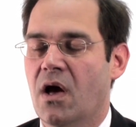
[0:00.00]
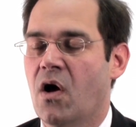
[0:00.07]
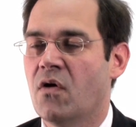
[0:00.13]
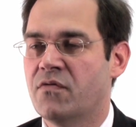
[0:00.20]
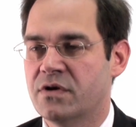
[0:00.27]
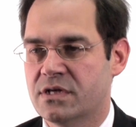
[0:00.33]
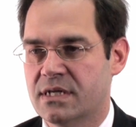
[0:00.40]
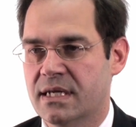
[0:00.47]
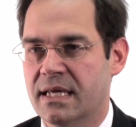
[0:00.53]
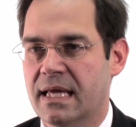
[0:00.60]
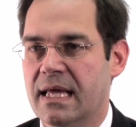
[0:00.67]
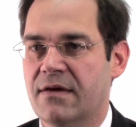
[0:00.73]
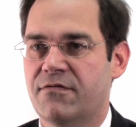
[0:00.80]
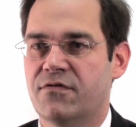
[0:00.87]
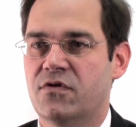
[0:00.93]

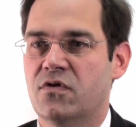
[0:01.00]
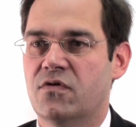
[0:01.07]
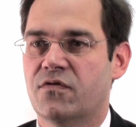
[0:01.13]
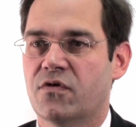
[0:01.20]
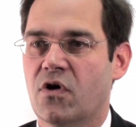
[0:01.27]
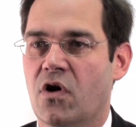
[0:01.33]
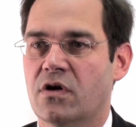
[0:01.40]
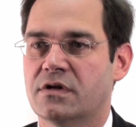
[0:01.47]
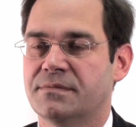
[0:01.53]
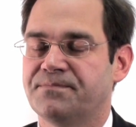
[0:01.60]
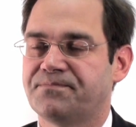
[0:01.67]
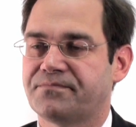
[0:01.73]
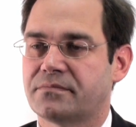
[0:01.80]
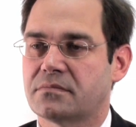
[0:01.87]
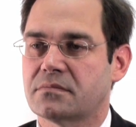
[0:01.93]
Obviously, if you've got
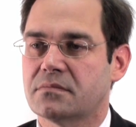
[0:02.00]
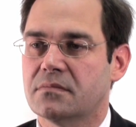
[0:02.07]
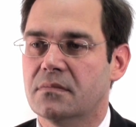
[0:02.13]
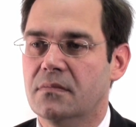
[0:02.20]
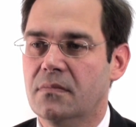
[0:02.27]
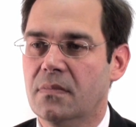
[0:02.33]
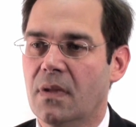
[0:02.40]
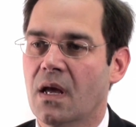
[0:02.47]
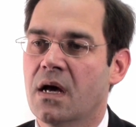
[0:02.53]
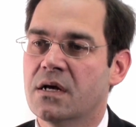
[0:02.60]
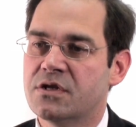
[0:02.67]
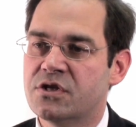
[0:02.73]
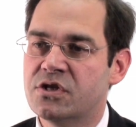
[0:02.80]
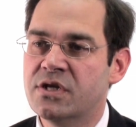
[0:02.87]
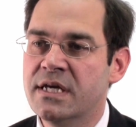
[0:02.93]
a
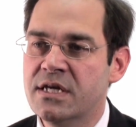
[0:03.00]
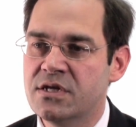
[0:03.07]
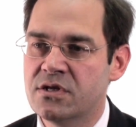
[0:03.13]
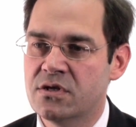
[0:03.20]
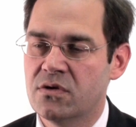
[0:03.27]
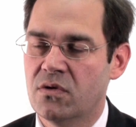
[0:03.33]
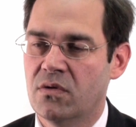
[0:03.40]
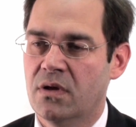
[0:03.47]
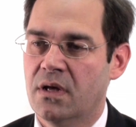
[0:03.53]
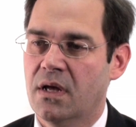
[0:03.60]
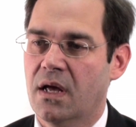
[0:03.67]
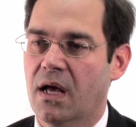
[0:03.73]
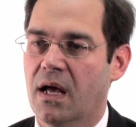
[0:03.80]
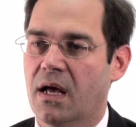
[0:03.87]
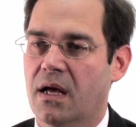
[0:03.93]
seasonal
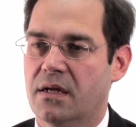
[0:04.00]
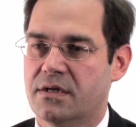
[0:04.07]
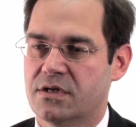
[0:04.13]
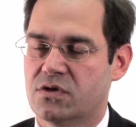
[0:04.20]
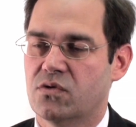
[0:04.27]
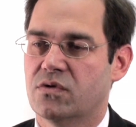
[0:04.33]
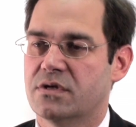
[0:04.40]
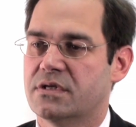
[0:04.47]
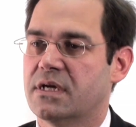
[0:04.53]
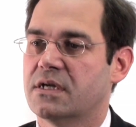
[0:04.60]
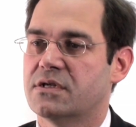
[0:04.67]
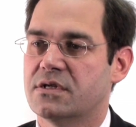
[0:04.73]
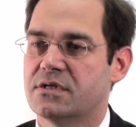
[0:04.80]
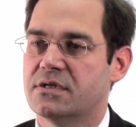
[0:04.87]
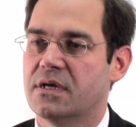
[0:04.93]
disorder
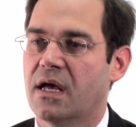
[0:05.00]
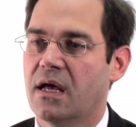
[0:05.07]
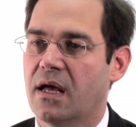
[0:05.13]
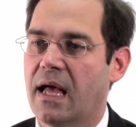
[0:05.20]
such as